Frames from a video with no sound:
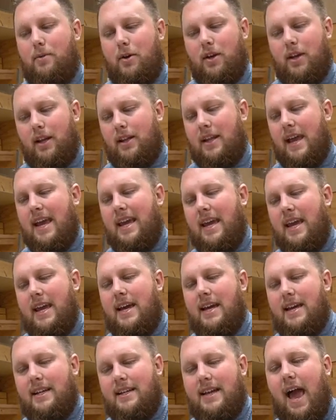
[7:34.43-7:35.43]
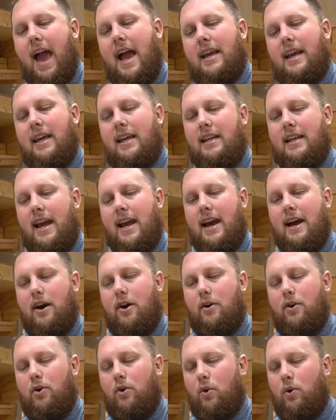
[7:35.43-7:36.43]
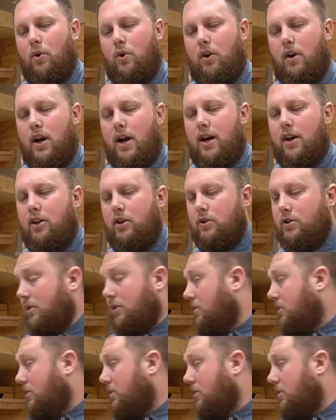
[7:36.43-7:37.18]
You can like tack it down, or uh, use a